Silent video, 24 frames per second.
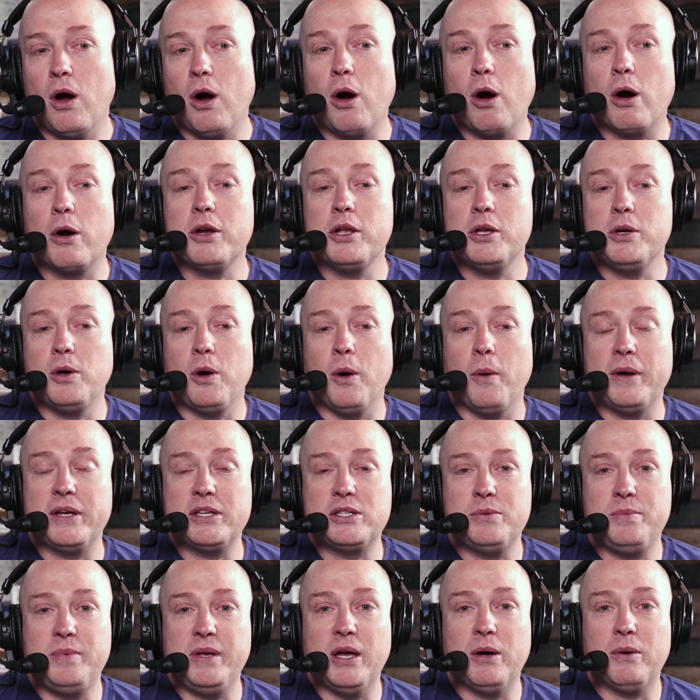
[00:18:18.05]
are you going
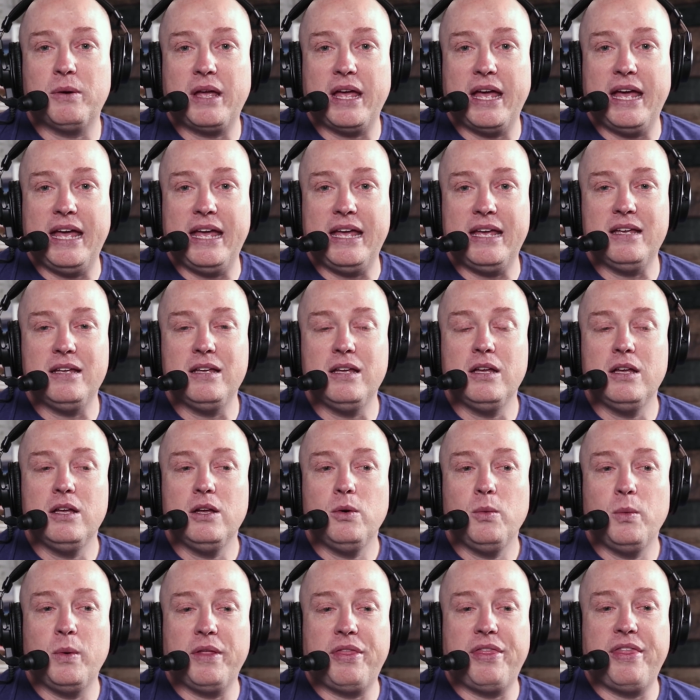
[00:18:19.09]
to be okay
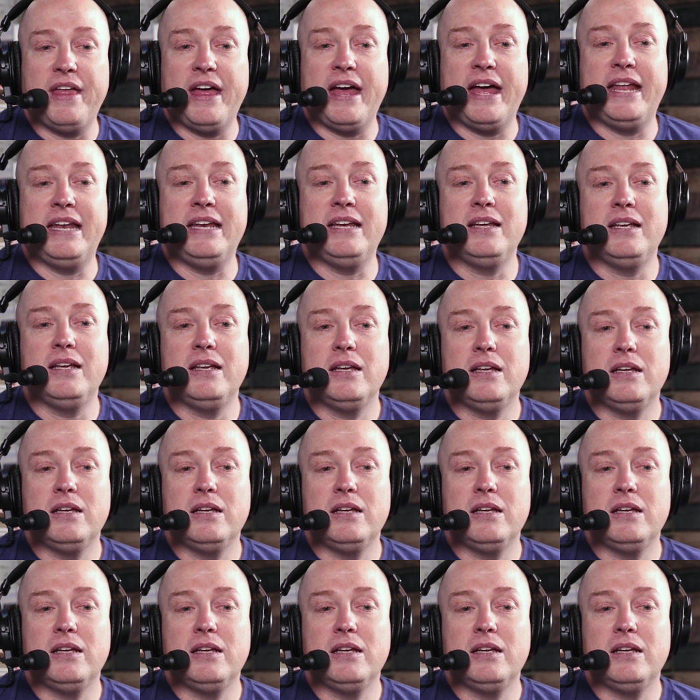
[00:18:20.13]
with then